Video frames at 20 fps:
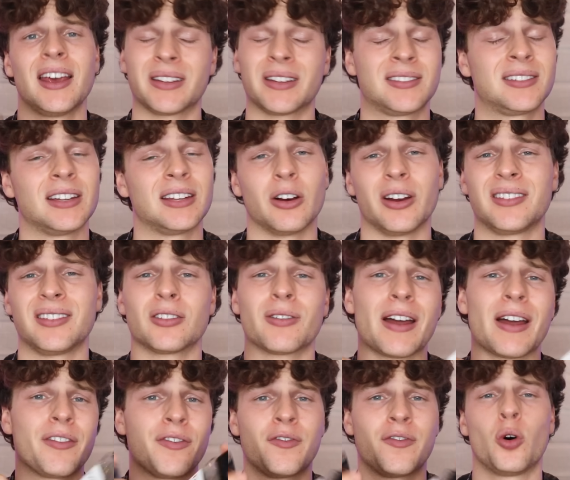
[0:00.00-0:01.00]
but still, it's
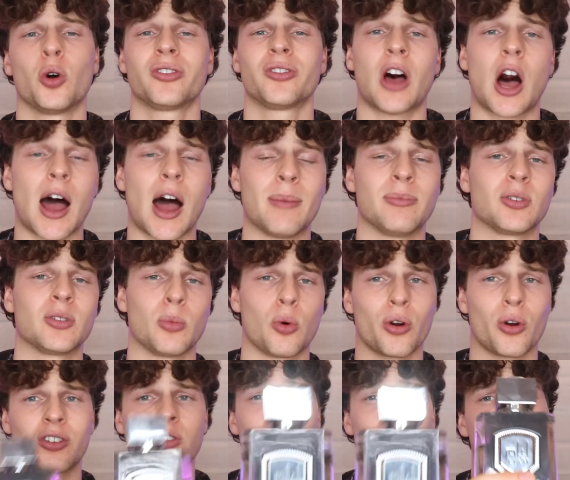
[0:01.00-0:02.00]
around four times
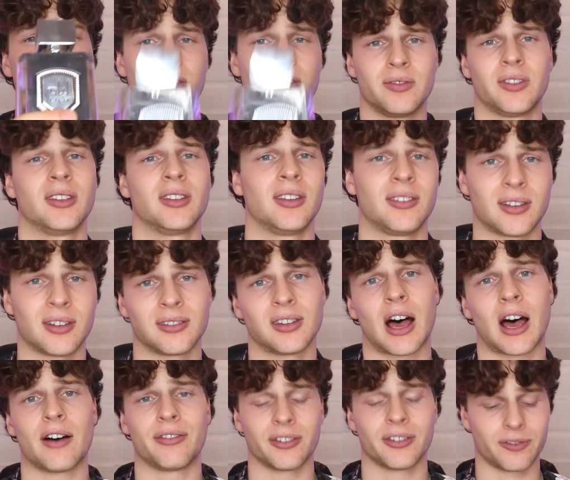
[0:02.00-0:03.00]
more expensive than this
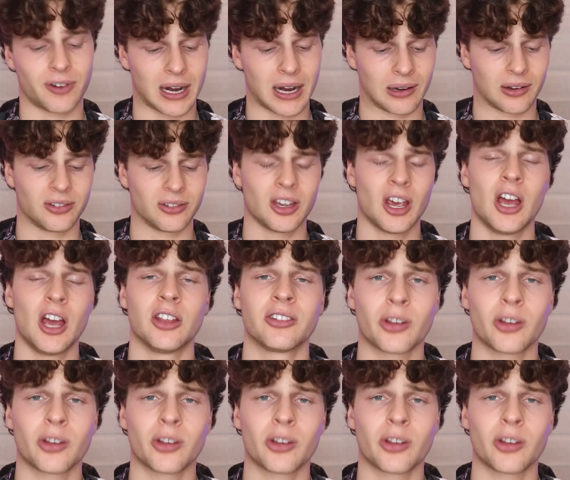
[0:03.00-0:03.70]
Lattafa fragrance.